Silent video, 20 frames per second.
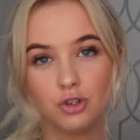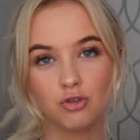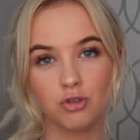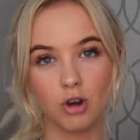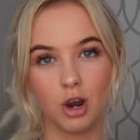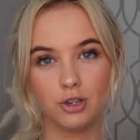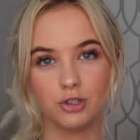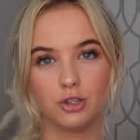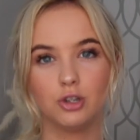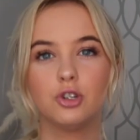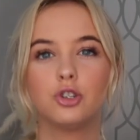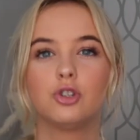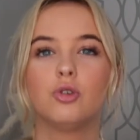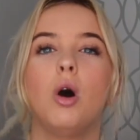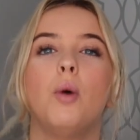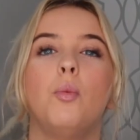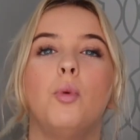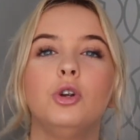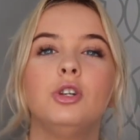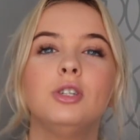trousers. So
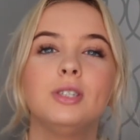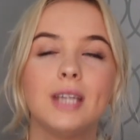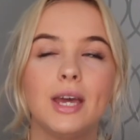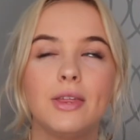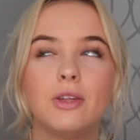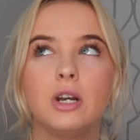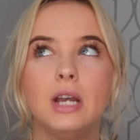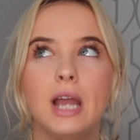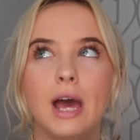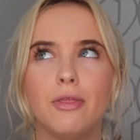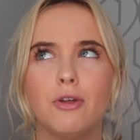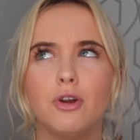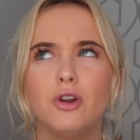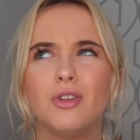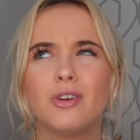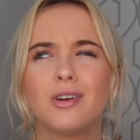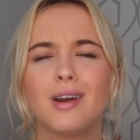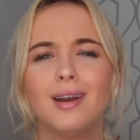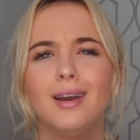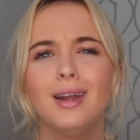I wouldn't say they're leather.
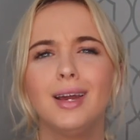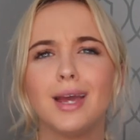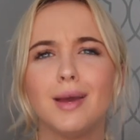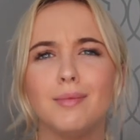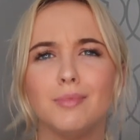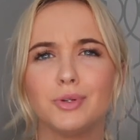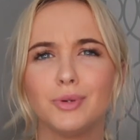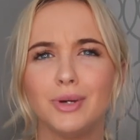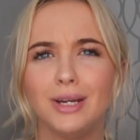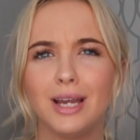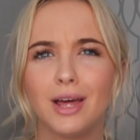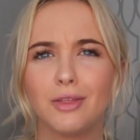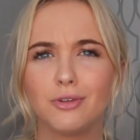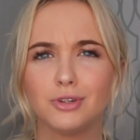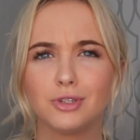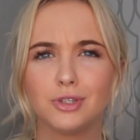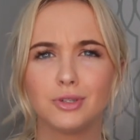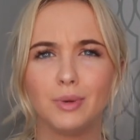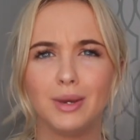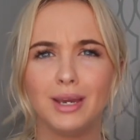They're kind of like in between leather
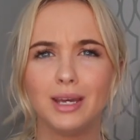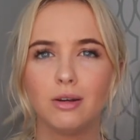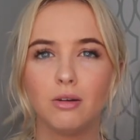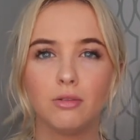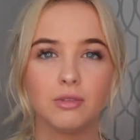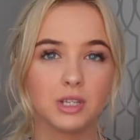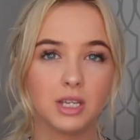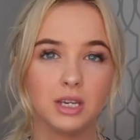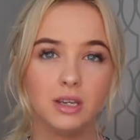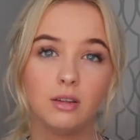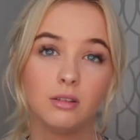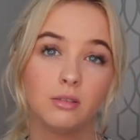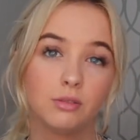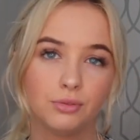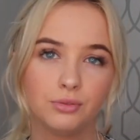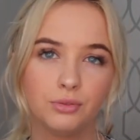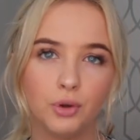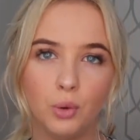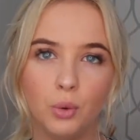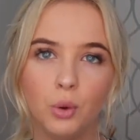and suede, obviously
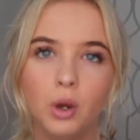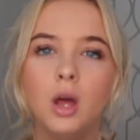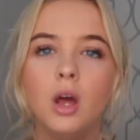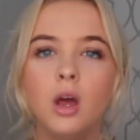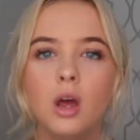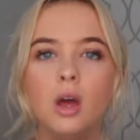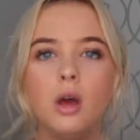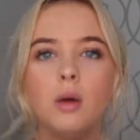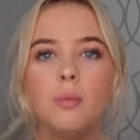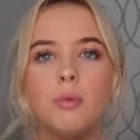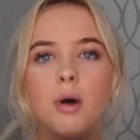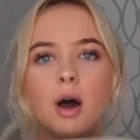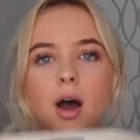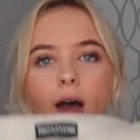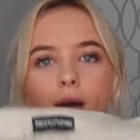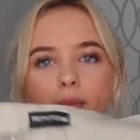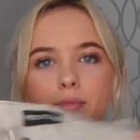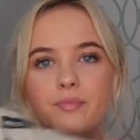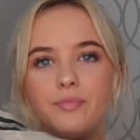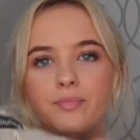faux. But
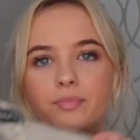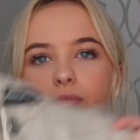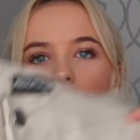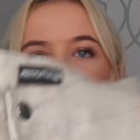um,